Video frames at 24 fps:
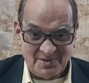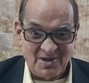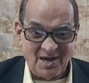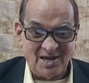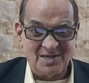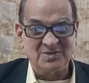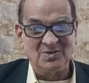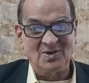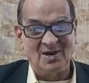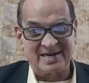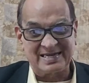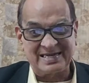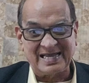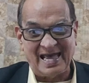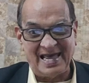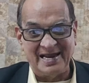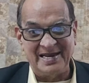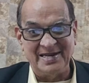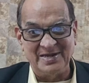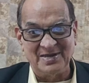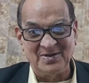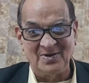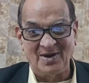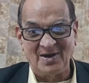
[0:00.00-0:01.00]
Because you are
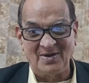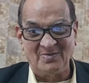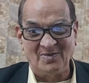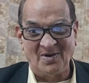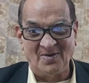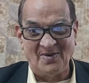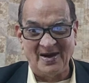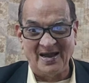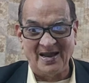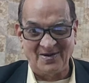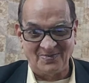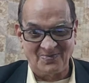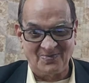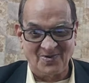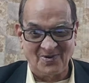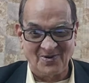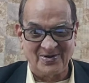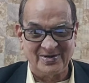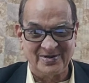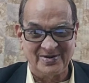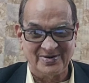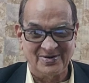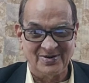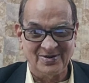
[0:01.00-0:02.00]
carrying your mobile
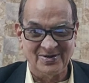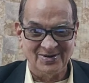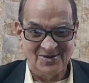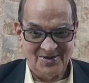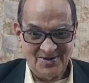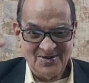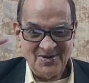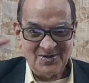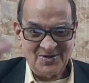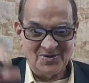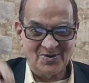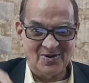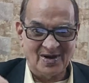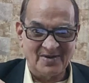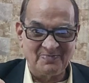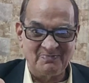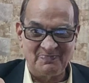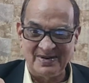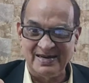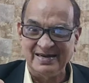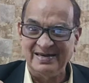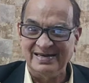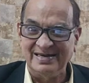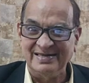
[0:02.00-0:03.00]
phone, you know. Your
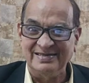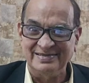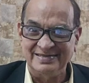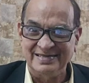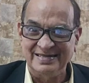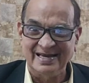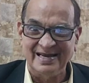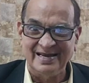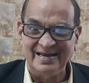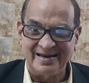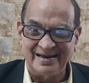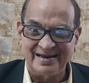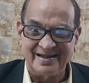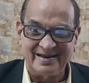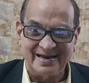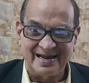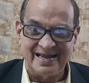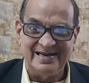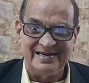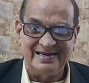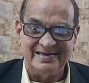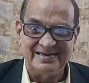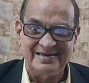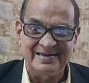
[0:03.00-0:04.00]
pin is there,
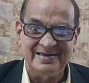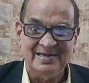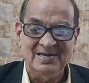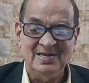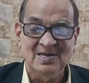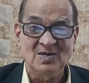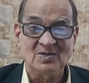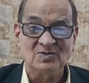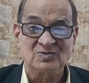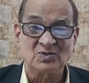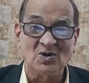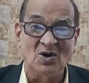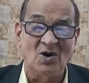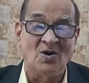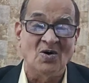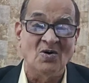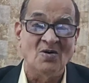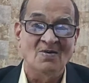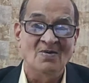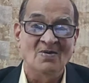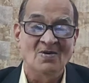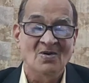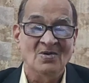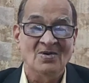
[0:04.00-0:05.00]
right?
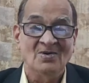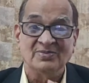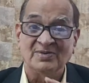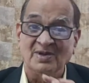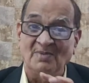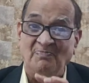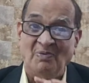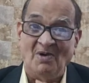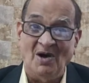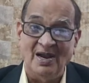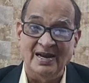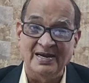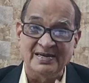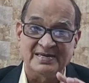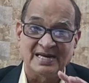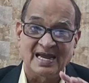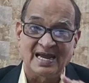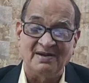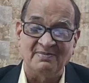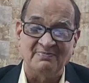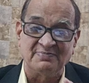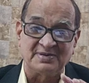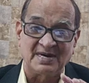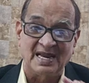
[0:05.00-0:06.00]
So, the point
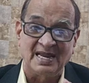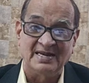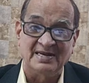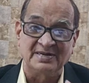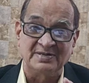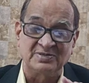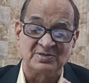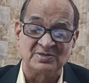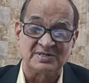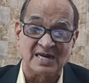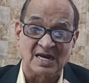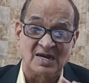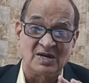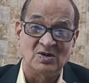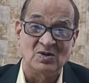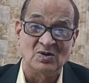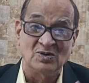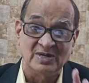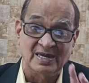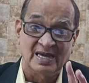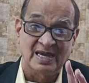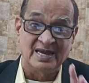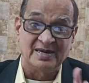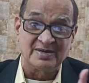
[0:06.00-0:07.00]
I am trying to tell
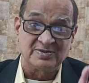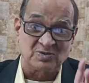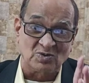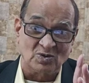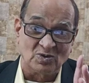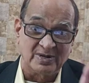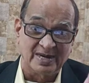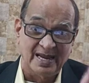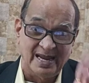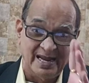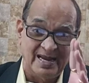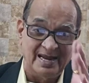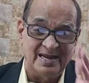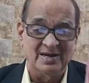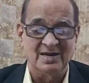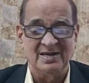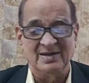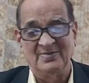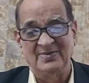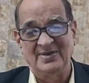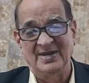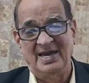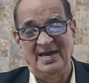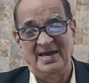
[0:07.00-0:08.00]
you here today,
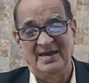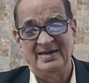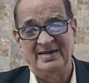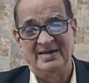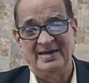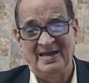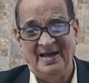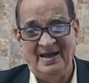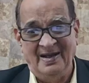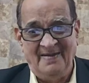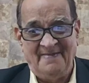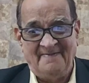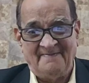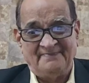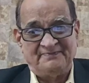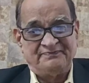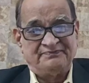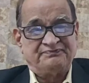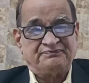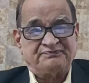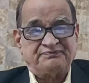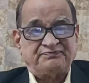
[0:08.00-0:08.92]
we are in a